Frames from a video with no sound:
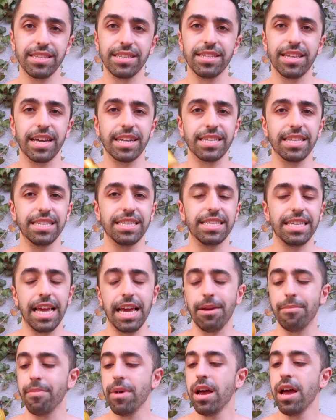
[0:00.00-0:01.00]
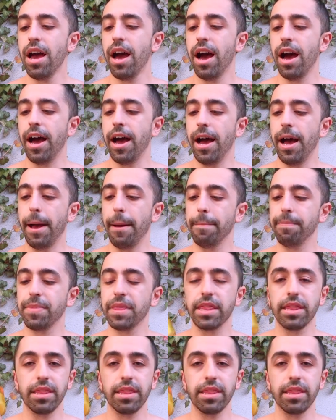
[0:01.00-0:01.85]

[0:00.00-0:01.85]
as like the same um,